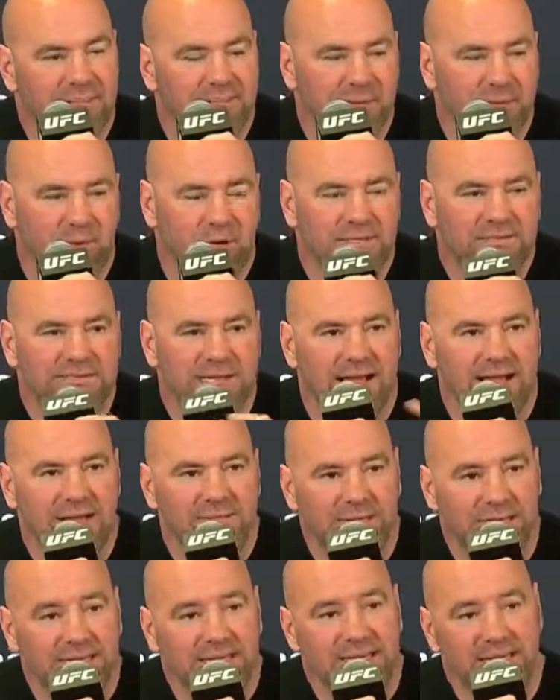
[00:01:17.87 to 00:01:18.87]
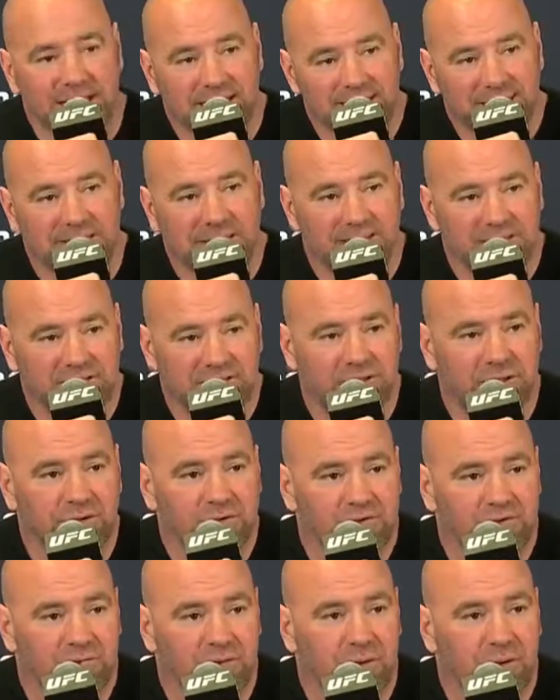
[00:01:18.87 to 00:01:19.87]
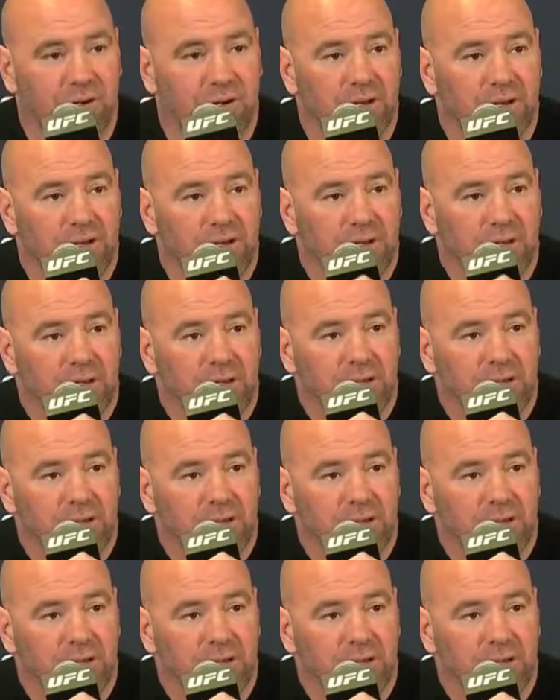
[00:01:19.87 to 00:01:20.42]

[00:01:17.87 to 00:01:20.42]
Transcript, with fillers: It's happened one time, and he has an excuse for it,